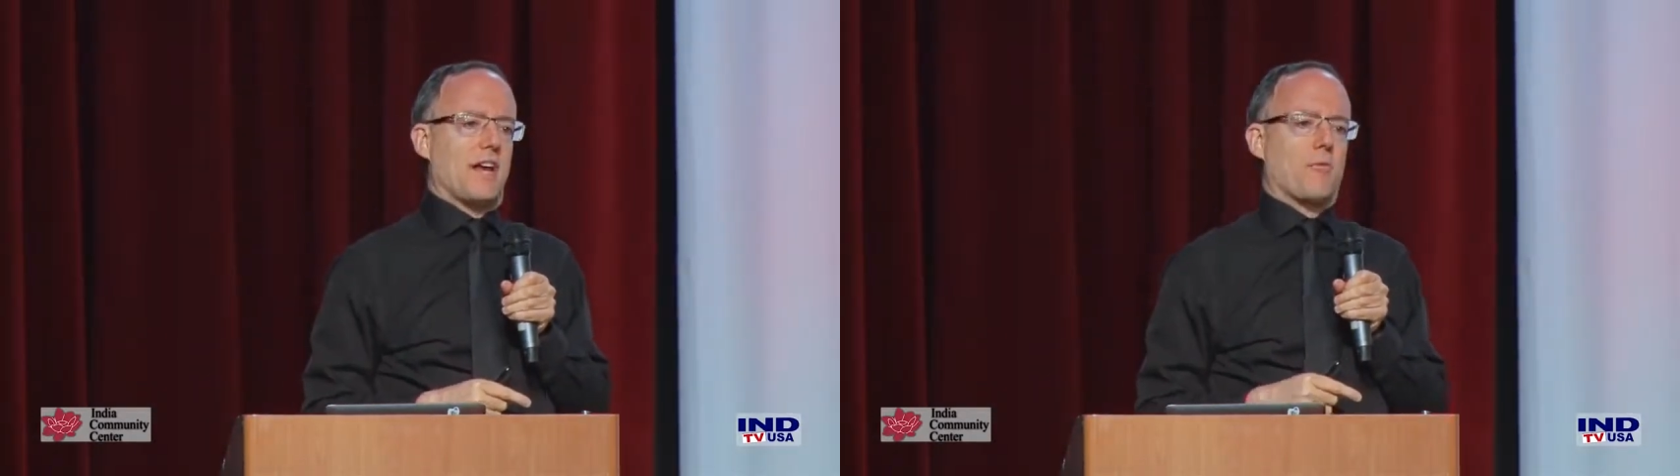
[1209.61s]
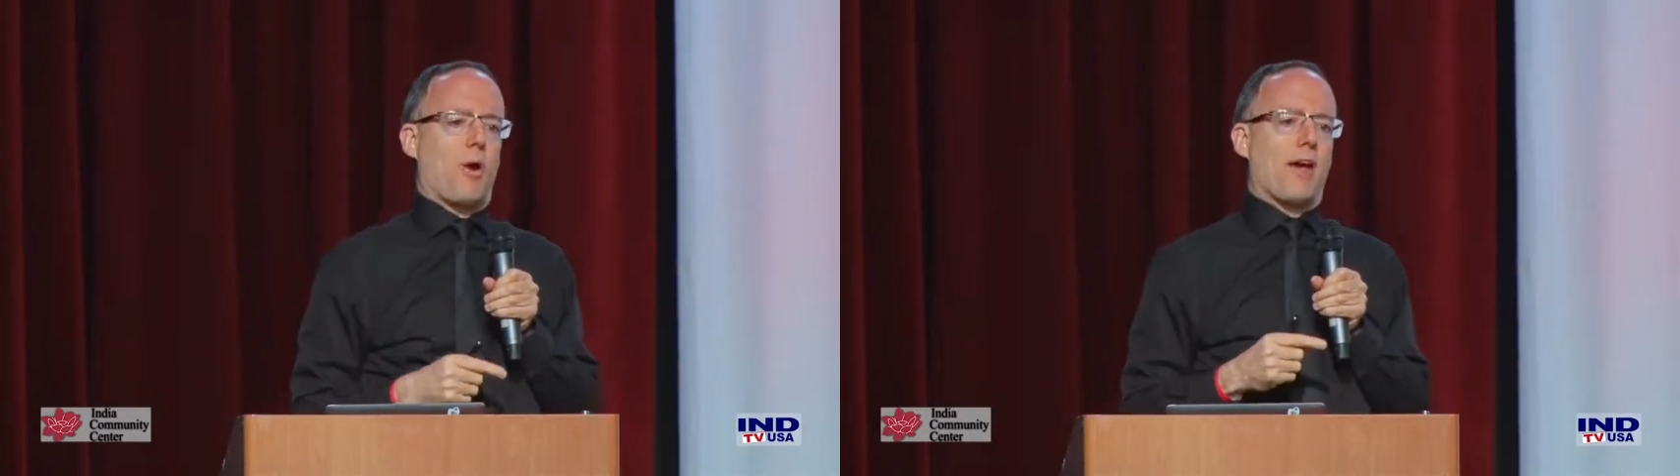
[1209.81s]

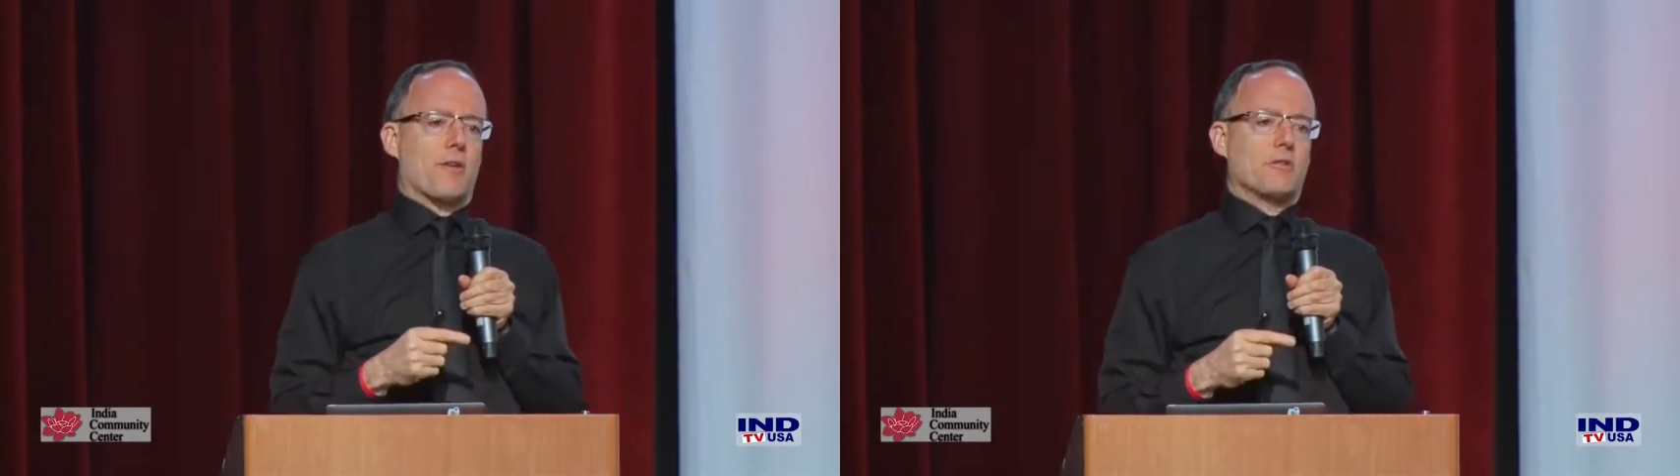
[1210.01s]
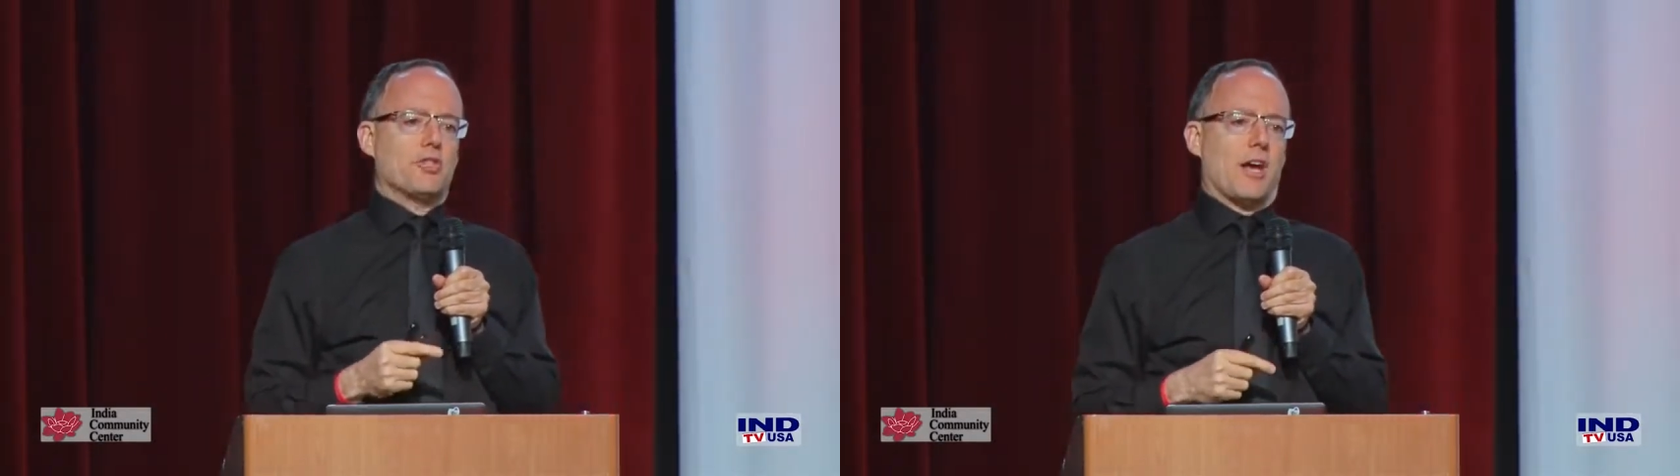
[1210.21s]
I'd
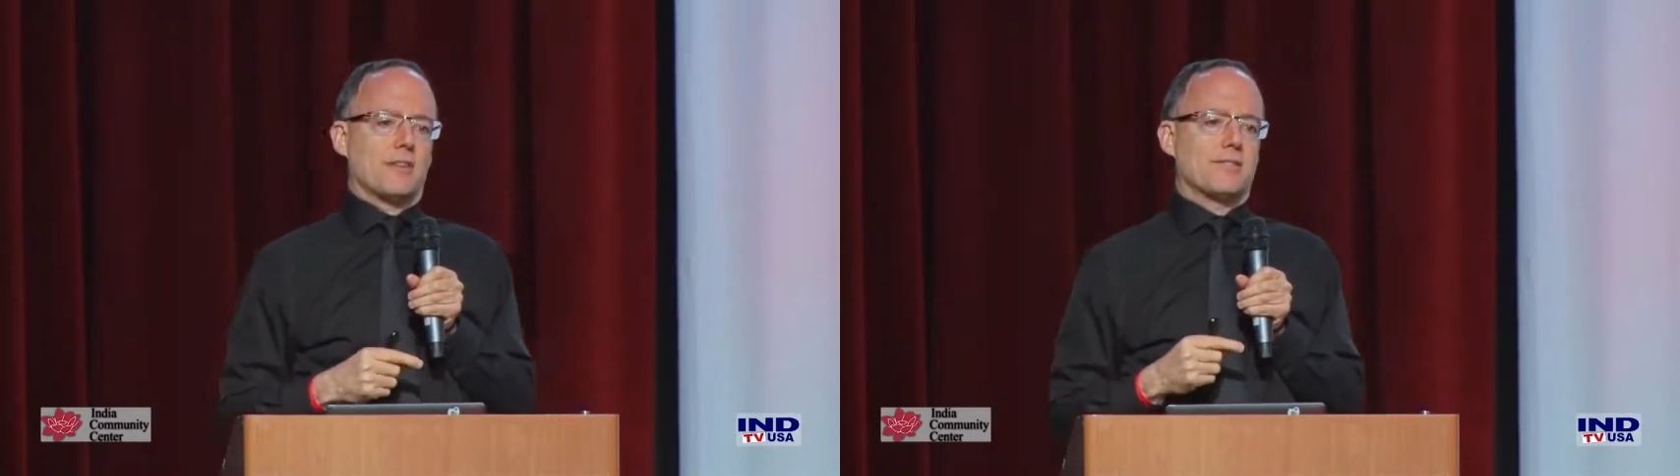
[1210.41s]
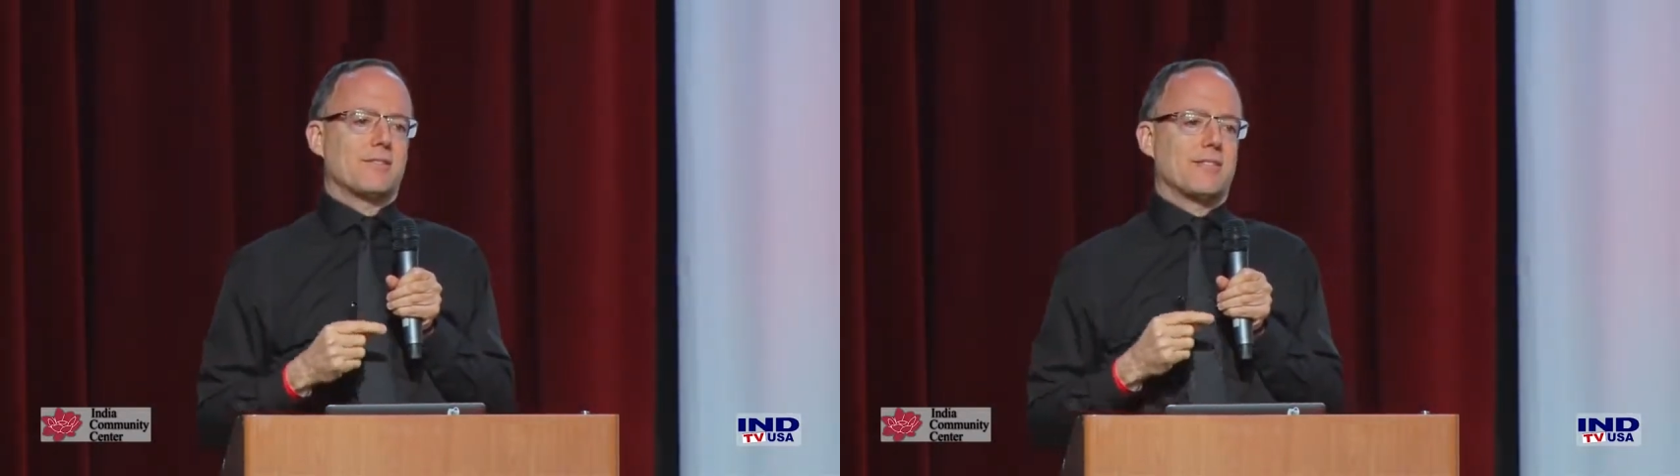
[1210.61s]
rather
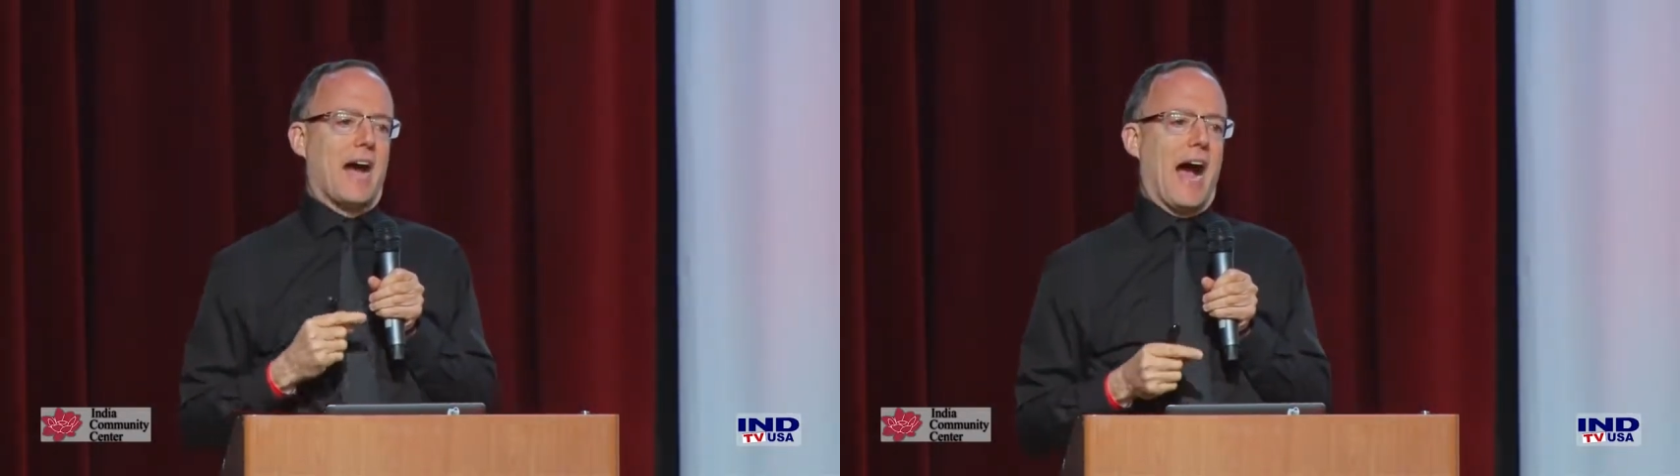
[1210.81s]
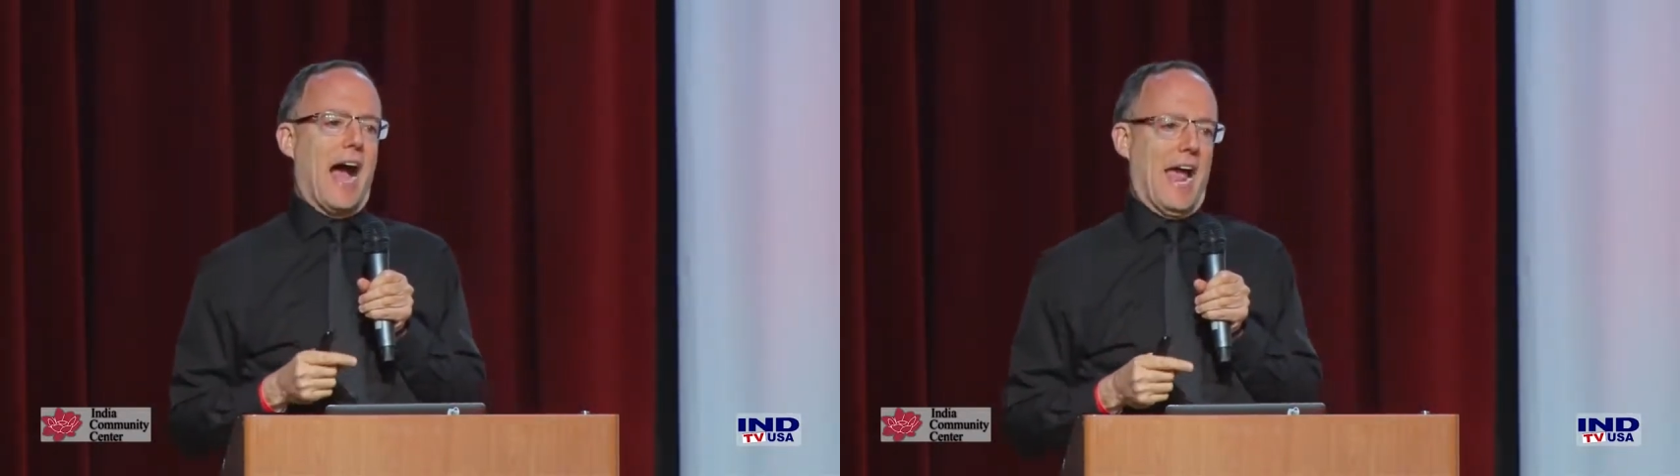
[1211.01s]
just
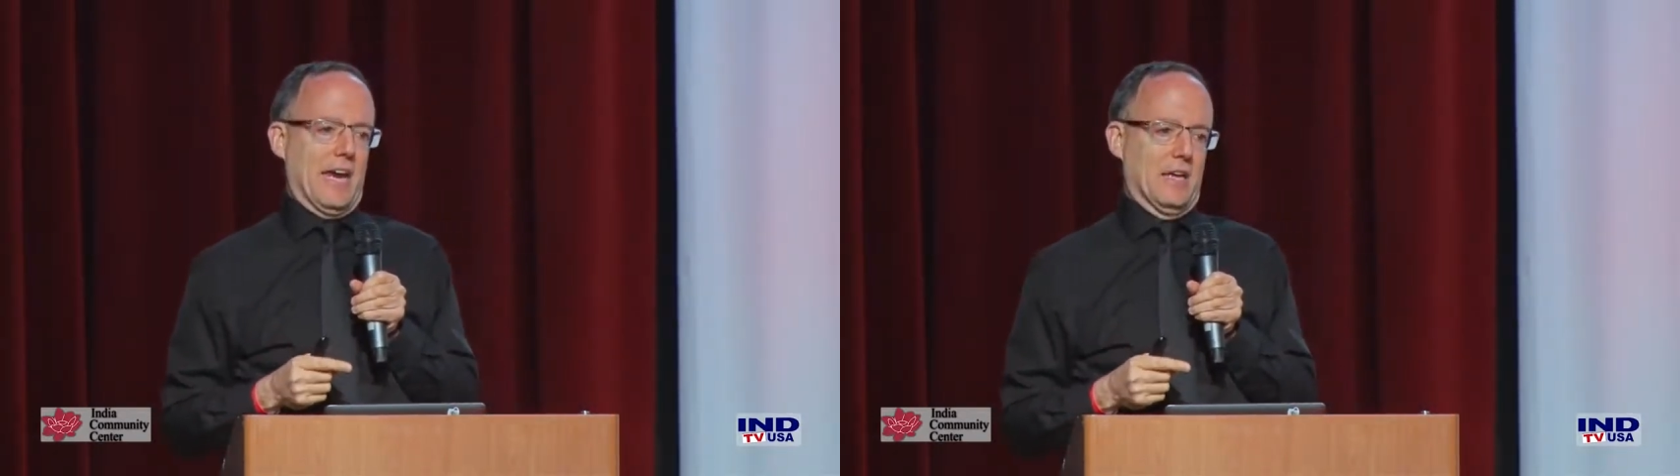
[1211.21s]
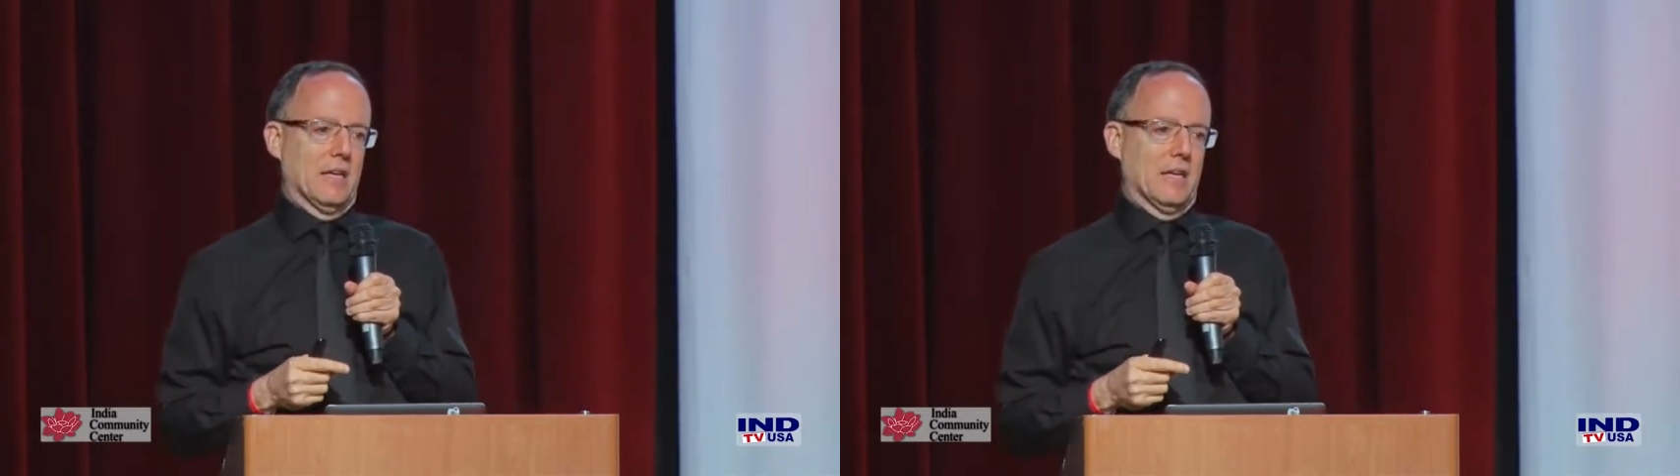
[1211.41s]
die.